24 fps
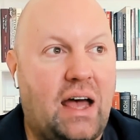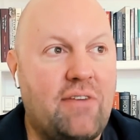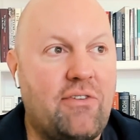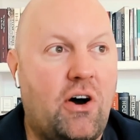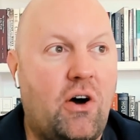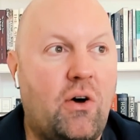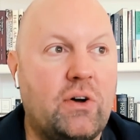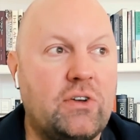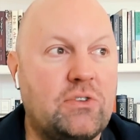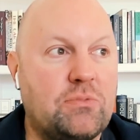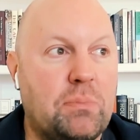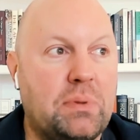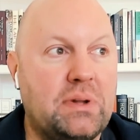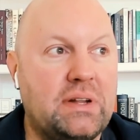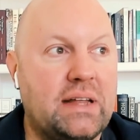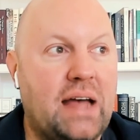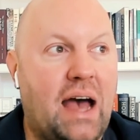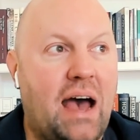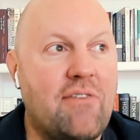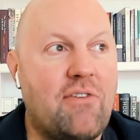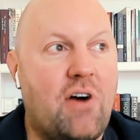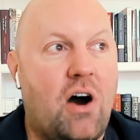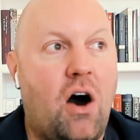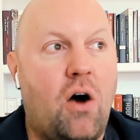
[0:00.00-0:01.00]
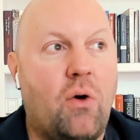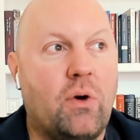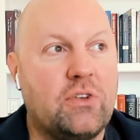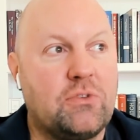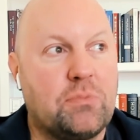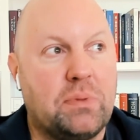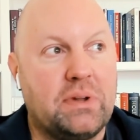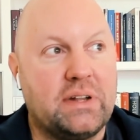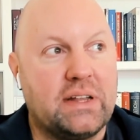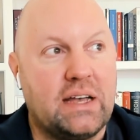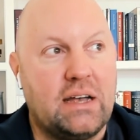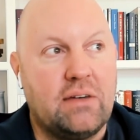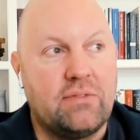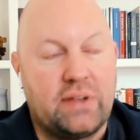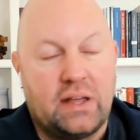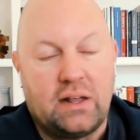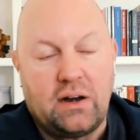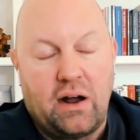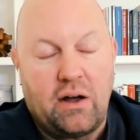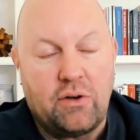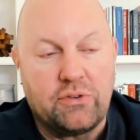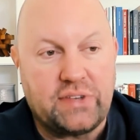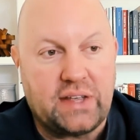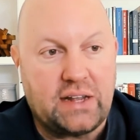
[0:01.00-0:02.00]
always believed, and
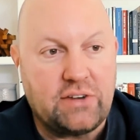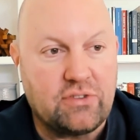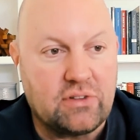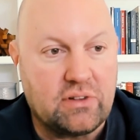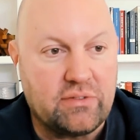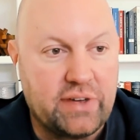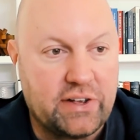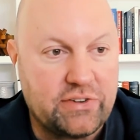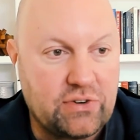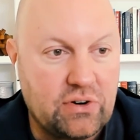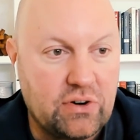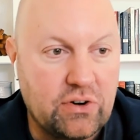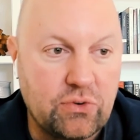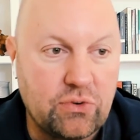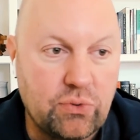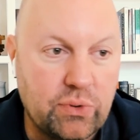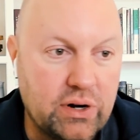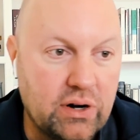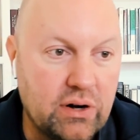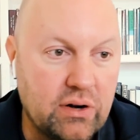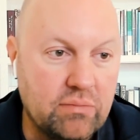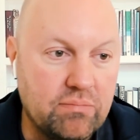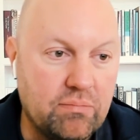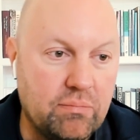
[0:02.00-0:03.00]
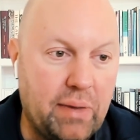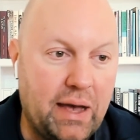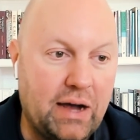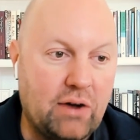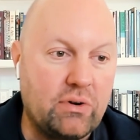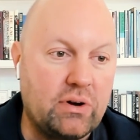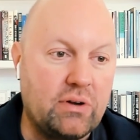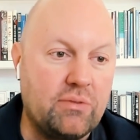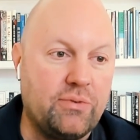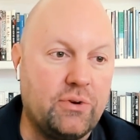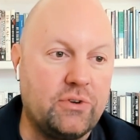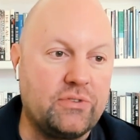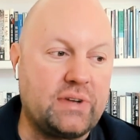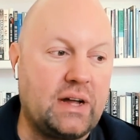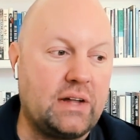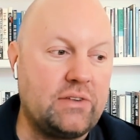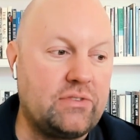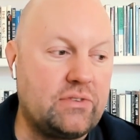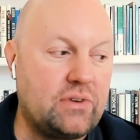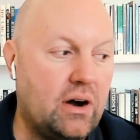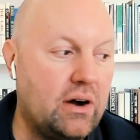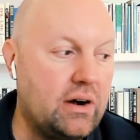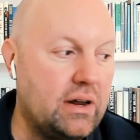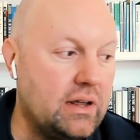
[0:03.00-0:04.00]
I was an angel investor in Twitter back when it first got
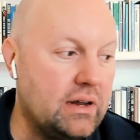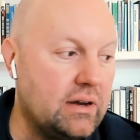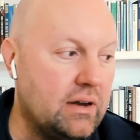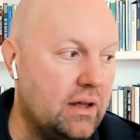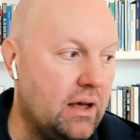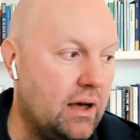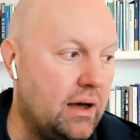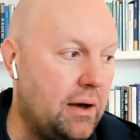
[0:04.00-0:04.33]
started.